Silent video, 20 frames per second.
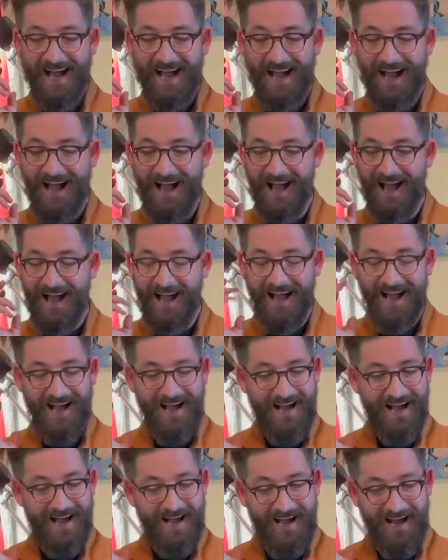
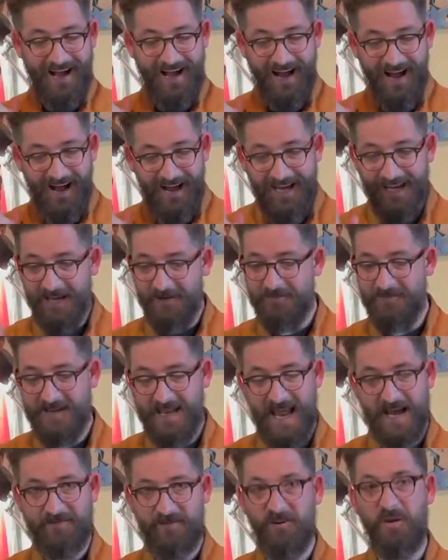I have
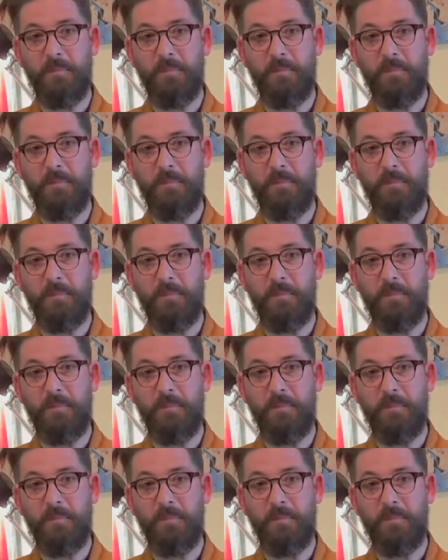never